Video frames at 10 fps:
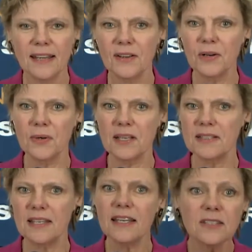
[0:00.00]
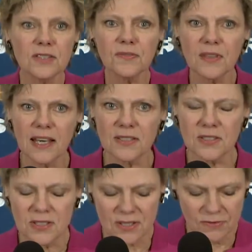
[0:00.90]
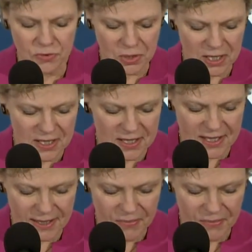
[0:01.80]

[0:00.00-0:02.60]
you know, and tens of thousands of trees.